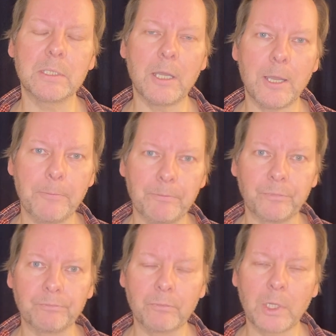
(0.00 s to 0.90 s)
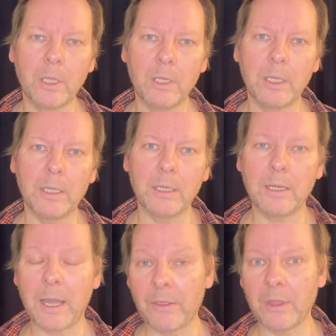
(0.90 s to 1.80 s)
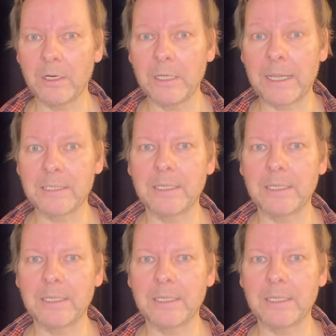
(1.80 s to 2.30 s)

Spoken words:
other legacy